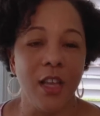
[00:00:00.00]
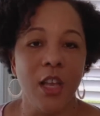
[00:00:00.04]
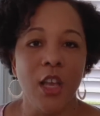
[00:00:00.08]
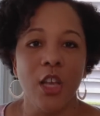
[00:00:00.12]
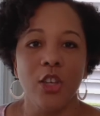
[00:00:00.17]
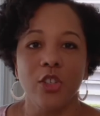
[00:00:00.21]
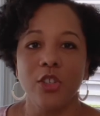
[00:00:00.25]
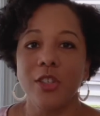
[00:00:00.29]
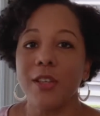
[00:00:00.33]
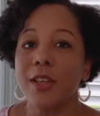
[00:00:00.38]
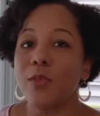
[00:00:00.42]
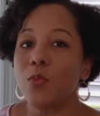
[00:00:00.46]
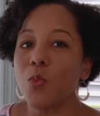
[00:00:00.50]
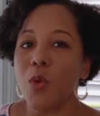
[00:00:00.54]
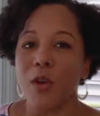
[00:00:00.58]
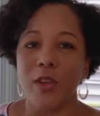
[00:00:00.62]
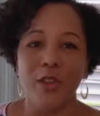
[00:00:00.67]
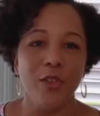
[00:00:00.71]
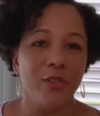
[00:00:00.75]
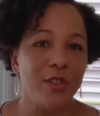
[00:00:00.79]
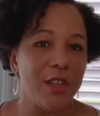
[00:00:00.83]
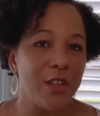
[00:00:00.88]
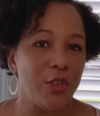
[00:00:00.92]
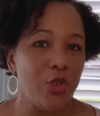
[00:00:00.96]
She doesn't want
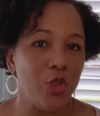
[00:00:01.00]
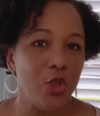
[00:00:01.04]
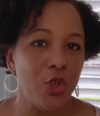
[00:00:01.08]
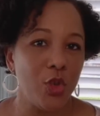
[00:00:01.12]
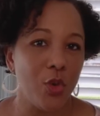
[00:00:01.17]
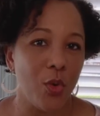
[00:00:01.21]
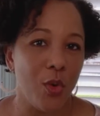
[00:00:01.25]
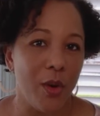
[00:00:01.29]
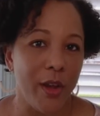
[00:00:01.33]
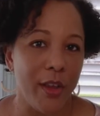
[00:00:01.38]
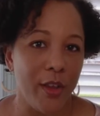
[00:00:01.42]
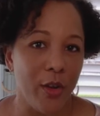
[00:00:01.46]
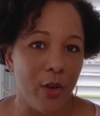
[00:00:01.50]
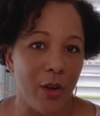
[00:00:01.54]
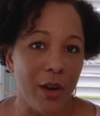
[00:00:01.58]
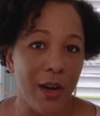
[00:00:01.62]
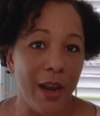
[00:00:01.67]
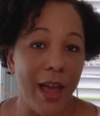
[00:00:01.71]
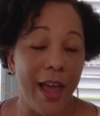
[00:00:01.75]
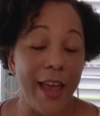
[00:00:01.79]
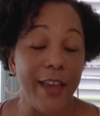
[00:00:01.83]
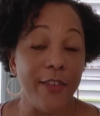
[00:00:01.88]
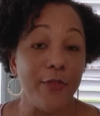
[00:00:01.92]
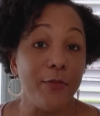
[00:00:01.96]
you to enjoy your
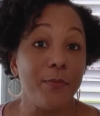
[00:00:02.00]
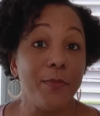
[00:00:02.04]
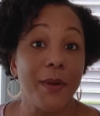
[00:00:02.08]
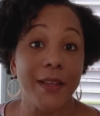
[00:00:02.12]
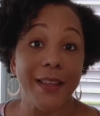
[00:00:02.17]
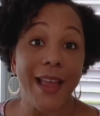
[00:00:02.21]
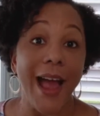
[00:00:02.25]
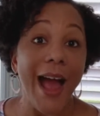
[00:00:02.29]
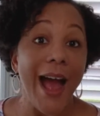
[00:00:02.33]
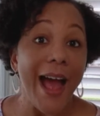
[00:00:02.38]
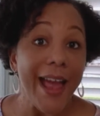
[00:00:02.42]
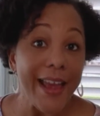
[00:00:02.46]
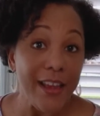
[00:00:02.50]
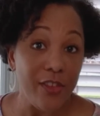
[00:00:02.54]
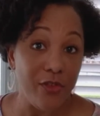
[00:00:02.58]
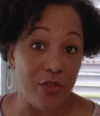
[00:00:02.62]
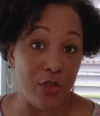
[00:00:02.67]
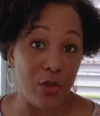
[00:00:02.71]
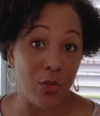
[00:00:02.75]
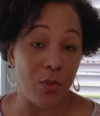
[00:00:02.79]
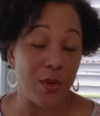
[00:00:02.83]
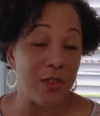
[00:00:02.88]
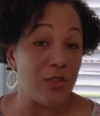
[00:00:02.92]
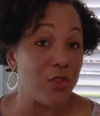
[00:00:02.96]
life, but I
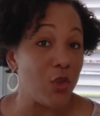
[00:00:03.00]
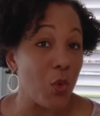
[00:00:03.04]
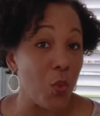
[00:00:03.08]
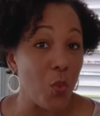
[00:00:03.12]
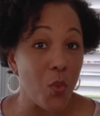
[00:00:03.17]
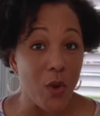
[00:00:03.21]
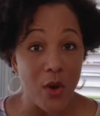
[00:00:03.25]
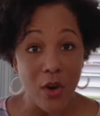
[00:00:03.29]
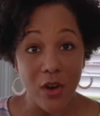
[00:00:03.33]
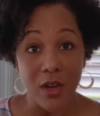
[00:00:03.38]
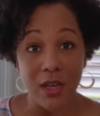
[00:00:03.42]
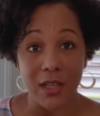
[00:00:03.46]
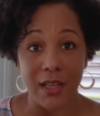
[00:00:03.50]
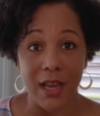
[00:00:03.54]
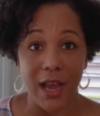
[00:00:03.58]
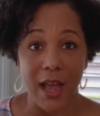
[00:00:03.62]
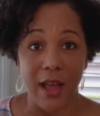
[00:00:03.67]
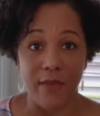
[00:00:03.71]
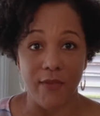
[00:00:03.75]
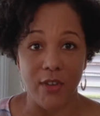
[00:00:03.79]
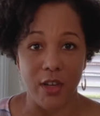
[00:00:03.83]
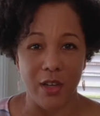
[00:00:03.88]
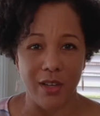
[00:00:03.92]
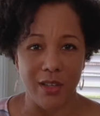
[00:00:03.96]
do. And so we're going to
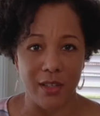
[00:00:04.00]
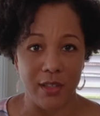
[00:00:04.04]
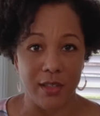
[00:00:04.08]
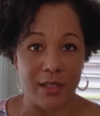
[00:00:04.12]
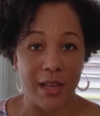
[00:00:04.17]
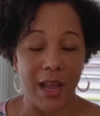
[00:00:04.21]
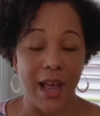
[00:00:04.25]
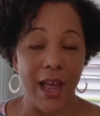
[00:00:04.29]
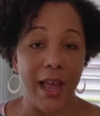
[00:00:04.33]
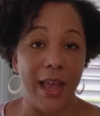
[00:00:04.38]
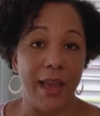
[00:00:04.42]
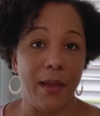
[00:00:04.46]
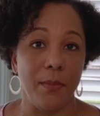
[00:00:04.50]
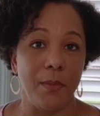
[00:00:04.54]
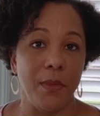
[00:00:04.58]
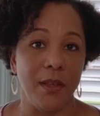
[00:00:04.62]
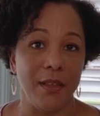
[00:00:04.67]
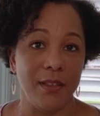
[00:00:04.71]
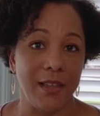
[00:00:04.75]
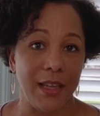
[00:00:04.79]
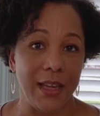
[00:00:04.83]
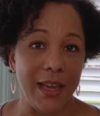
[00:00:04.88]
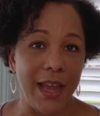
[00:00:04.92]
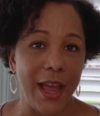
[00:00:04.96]
have a good time
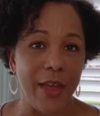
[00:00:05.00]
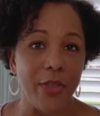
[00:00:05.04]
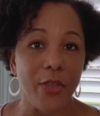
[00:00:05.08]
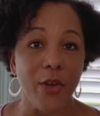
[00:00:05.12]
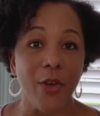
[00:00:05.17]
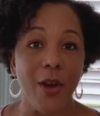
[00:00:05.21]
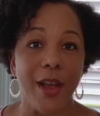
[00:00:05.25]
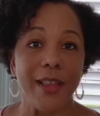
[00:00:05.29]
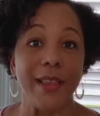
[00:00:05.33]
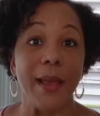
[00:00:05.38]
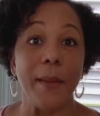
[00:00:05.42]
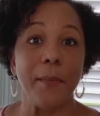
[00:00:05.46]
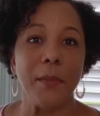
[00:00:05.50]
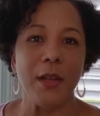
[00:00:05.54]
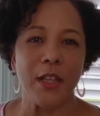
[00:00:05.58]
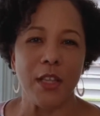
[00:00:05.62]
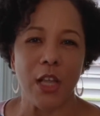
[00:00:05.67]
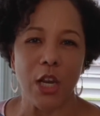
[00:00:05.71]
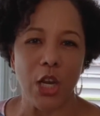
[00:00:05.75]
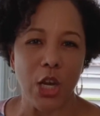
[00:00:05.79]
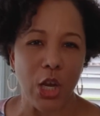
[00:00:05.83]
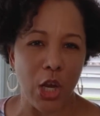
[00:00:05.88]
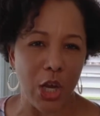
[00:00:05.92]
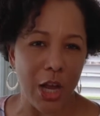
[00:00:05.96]
together, and I'm going to
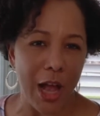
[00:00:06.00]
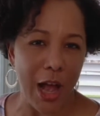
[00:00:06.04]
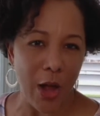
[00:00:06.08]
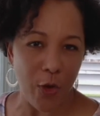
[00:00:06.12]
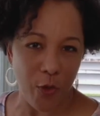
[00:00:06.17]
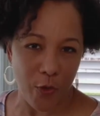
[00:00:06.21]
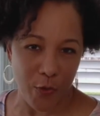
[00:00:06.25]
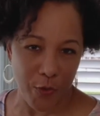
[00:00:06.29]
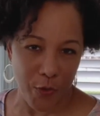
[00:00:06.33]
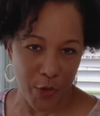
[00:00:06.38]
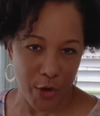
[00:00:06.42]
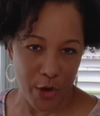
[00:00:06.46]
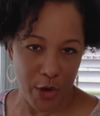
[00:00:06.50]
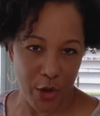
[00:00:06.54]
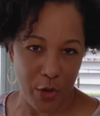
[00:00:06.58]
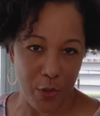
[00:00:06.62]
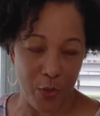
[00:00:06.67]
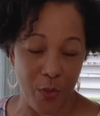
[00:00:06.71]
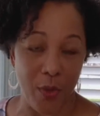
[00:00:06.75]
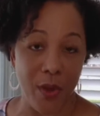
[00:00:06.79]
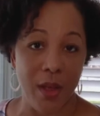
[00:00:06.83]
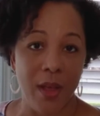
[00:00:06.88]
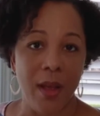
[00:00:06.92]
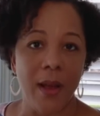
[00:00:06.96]
look out for
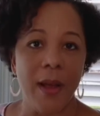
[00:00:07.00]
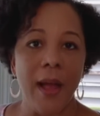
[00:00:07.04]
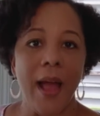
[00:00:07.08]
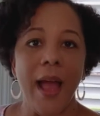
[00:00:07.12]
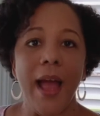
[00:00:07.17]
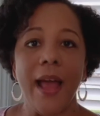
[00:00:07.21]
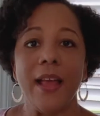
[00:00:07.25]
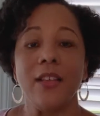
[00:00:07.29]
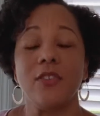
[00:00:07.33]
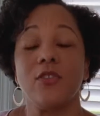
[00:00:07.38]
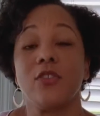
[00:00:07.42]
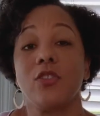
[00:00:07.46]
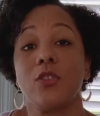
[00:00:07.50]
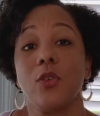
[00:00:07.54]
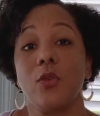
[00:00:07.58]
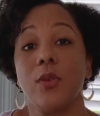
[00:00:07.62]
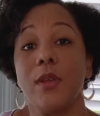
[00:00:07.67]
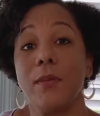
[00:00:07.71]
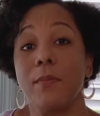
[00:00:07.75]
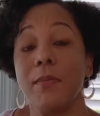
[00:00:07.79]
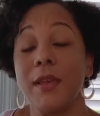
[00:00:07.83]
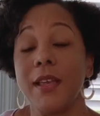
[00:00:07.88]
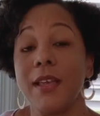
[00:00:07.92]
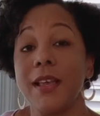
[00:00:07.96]
you. And so he
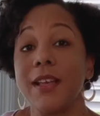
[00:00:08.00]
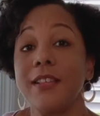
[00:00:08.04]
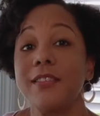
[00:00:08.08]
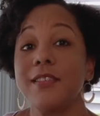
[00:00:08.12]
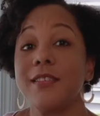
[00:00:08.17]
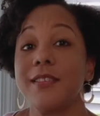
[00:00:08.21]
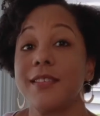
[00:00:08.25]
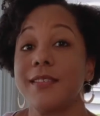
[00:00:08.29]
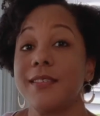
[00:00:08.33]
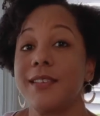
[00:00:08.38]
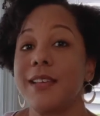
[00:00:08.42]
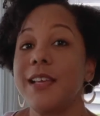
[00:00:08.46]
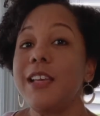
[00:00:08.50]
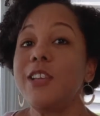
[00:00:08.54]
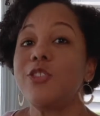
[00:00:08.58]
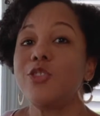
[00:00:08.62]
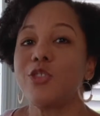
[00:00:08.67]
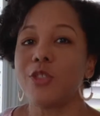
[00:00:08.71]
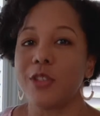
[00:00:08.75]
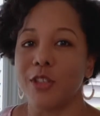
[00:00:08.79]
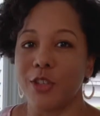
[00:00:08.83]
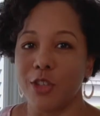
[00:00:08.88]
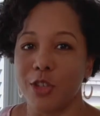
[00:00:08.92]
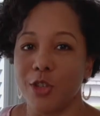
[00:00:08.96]
begins to
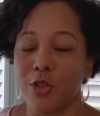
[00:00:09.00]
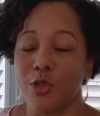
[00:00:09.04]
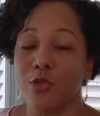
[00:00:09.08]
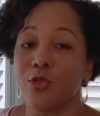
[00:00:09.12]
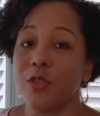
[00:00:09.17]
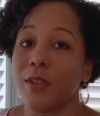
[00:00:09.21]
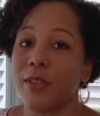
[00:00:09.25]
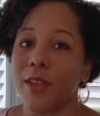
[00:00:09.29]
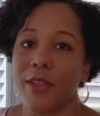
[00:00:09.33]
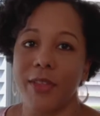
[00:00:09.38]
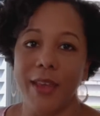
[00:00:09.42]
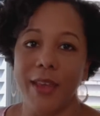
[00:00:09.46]
teach the children that they